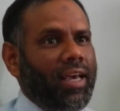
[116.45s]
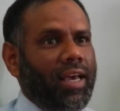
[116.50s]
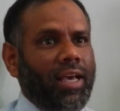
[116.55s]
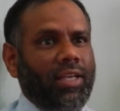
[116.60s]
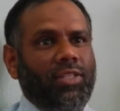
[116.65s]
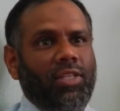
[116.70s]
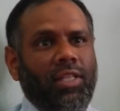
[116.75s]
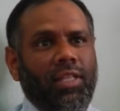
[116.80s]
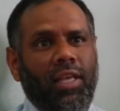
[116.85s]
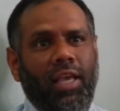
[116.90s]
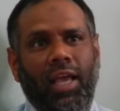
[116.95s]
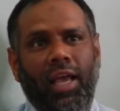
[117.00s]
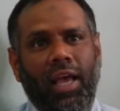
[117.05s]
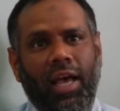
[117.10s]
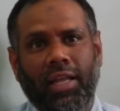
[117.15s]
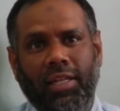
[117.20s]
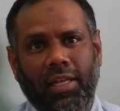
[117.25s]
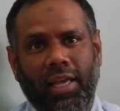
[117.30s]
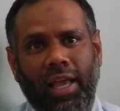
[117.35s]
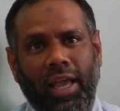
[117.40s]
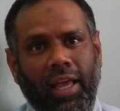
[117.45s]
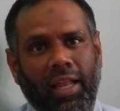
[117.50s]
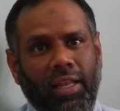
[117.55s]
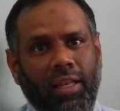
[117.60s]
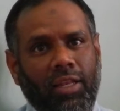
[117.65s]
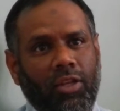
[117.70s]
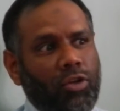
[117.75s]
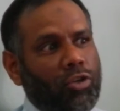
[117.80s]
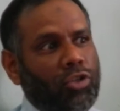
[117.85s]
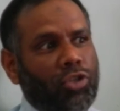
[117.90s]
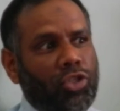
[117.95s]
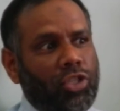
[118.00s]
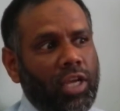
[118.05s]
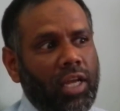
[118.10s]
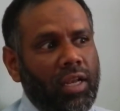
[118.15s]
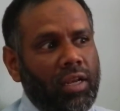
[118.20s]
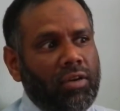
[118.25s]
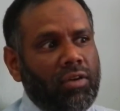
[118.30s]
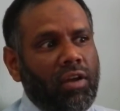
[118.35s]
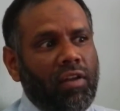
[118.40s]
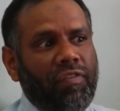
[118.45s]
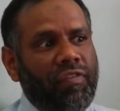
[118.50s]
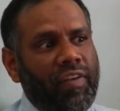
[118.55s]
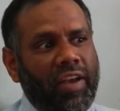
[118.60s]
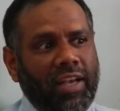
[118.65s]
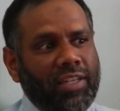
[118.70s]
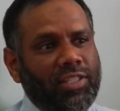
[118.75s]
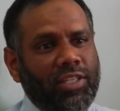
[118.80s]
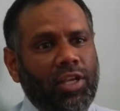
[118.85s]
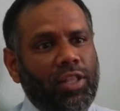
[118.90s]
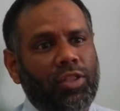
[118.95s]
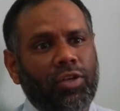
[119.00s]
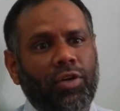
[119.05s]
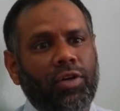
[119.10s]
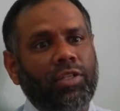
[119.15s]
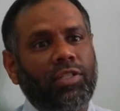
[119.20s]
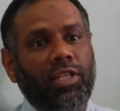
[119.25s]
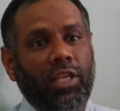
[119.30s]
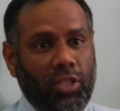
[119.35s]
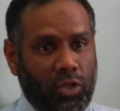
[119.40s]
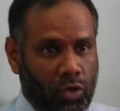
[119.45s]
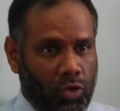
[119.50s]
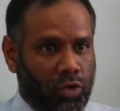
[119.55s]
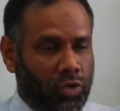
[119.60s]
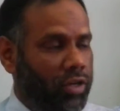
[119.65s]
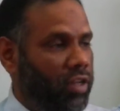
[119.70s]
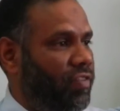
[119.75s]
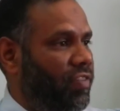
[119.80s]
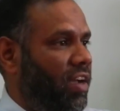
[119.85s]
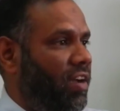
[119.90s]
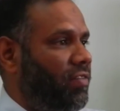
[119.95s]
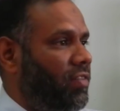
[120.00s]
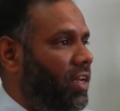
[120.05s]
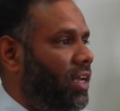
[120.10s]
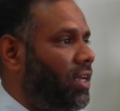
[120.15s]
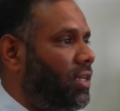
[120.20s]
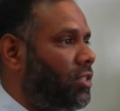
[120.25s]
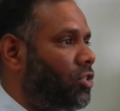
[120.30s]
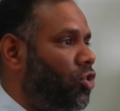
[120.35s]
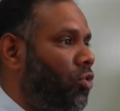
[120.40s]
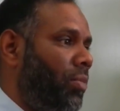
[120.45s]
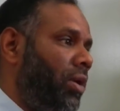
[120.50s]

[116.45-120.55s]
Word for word: Because at the, at the end, you still are not fasting 36 or 35 days.